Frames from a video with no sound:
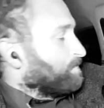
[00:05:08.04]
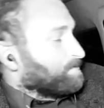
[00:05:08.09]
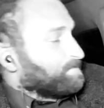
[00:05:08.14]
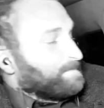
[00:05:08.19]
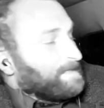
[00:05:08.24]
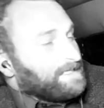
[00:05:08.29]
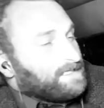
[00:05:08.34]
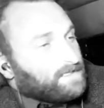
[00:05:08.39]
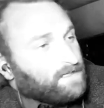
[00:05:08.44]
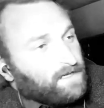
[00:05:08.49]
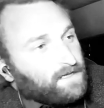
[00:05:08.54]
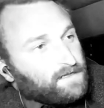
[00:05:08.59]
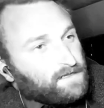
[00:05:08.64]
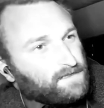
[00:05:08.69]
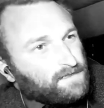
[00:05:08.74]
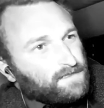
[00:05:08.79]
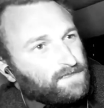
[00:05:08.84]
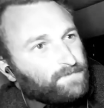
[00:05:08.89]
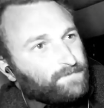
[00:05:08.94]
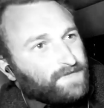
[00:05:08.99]
with my
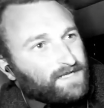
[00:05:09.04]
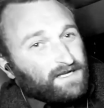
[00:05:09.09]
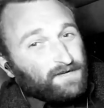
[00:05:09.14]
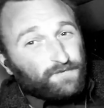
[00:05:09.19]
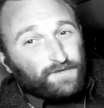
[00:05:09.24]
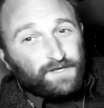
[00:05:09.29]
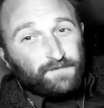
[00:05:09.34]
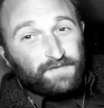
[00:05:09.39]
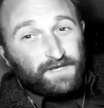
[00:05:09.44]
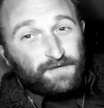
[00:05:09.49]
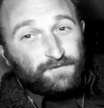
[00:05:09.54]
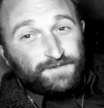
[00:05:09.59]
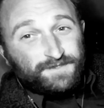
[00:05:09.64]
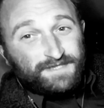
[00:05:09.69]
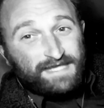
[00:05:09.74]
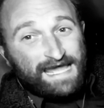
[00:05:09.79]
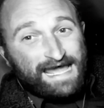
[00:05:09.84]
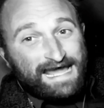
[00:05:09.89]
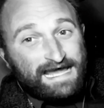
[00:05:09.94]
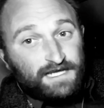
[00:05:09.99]
card, but I want to pay with
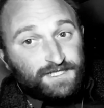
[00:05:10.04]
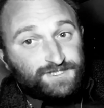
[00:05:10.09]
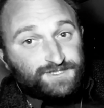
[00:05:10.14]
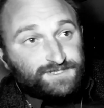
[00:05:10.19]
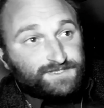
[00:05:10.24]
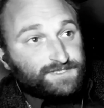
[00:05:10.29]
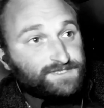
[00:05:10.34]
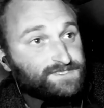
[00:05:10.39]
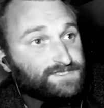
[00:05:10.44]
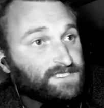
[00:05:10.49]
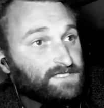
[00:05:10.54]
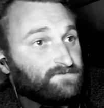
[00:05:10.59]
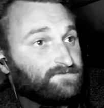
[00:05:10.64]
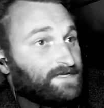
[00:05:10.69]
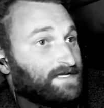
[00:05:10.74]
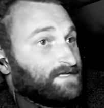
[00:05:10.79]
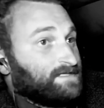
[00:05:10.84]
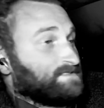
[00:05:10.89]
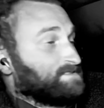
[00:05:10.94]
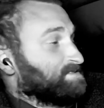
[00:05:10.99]
cash to save
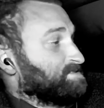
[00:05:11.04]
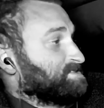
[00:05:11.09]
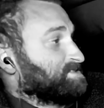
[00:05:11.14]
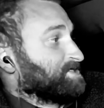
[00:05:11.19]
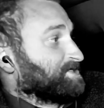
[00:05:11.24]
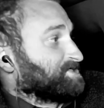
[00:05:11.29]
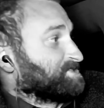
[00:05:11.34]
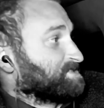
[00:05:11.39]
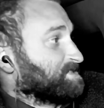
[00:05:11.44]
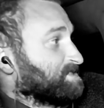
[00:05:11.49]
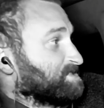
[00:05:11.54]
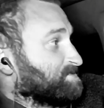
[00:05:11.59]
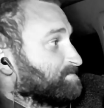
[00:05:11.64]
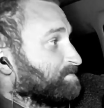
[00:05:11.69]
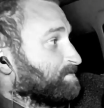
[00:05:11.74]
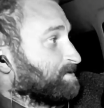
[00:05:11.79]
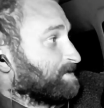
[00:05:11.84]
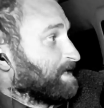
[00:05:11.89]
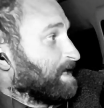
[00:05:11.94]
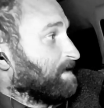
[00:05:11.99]
that six cents
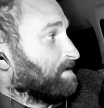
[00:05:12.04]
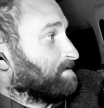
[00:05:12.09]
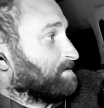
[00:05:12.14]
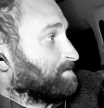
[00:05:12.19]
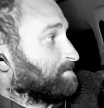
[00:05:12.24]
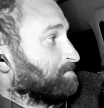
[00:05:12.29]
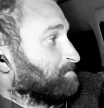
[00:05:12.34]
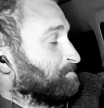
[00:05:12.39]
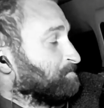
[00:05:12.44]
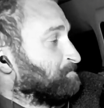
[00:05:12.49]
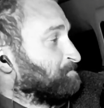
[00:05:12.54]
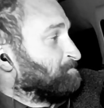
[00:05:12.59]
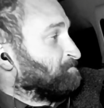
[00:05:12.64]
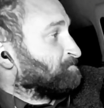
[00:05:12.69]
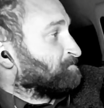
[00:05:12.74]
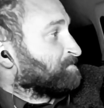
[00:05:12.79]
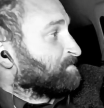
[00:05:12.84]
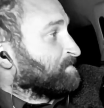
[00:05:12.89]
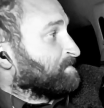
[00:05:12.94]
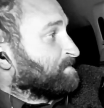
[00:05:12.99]
per gallon
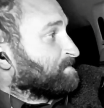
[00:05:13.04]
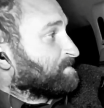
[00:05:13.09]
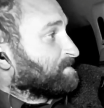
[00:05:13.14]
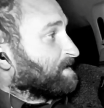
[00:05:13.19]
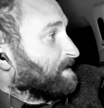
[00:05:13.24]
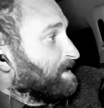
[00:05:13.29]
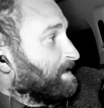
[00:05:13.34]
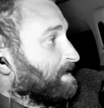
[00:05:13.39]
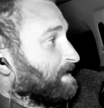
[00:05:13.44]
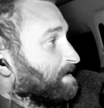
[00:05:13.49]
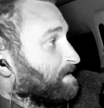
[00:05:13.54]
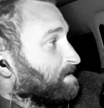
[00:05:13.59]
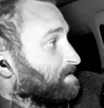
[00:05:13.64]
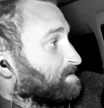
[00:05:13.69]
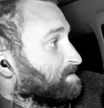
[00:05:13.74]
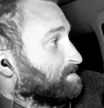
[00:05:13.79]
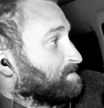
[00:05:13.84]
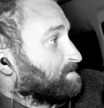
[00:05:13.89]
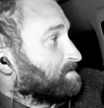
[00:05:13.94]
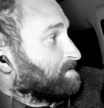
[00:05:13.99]

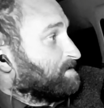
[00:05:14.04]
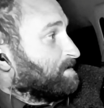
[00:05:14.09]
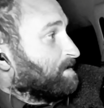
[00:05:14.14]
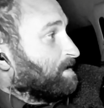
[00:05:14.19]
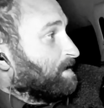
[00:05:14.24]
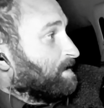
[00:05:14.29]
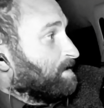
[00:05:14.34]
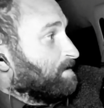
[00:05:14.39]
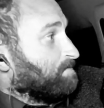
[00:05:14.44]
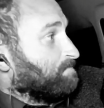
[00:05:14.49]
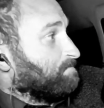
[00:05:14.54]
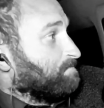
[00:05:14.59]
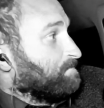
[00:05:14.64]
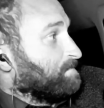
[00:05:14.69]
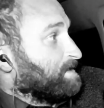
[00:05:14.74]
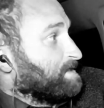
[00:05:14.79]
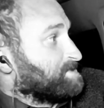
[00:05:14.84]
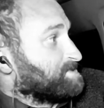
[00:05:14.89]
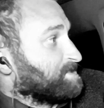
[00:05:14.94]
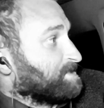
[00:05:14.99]
and, um,
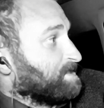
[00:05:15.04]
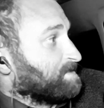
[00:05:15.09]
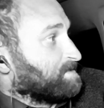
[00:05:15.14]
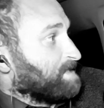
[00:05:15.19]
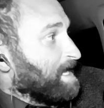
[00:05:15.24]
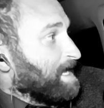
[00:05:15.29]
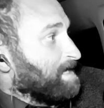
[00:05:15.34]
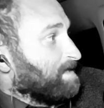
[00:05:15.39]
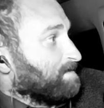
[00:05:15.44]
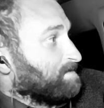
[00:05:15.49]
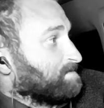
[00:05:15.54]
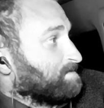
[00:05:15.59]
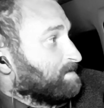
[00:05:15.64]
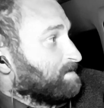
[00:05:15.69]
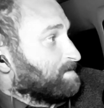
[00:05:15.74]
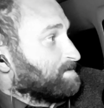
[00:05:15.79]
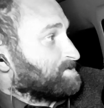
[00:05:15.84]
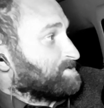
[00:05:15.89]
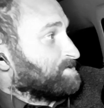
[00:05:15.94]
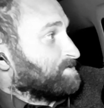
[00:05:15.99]
and to get the eight,
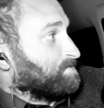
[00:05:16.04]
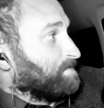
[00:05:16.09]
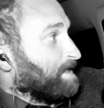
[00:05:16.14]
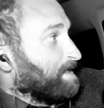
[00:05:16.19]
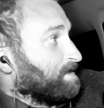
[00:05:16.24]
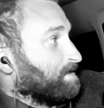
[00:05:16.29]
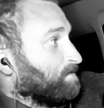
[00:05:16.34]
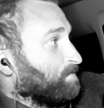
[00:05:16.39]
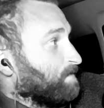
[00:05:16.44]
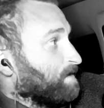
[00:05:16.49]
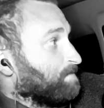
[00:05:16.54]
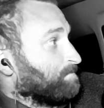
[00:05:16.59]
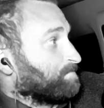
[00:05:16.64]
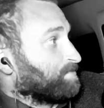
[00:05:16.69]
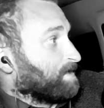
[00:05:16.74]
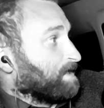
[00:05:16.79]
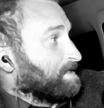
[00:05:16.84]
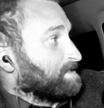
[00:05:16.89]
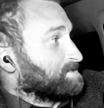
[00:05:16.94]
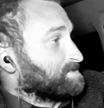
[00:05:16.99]
the two eighty-one
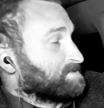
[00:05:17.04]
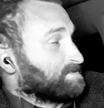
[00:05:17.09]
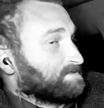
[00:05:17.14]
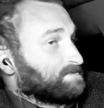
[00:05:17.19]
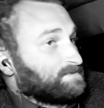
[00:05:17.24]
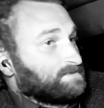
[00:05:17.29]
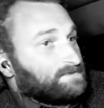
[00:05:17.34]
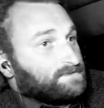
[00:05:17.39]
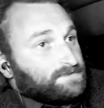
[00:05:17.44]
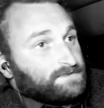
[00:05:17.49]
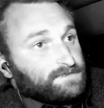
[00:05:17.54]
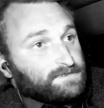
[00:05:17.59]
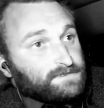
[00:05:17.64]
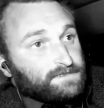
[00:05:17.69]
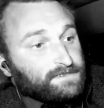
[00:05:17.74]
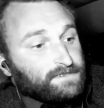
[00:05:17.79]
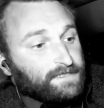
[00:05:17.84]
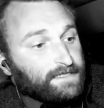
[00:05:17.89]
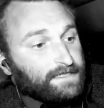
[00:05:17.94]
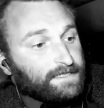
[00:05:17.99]
price.
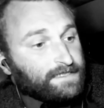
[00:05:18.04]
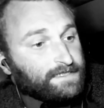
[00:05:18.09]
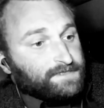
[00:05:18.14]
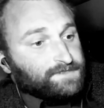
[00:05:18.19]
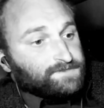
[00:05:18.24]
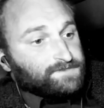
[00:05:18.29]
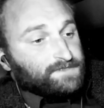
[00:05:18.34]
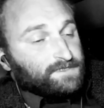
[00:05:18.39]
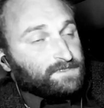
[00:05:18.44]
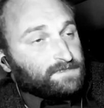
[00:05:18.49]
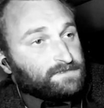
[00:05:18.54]
And,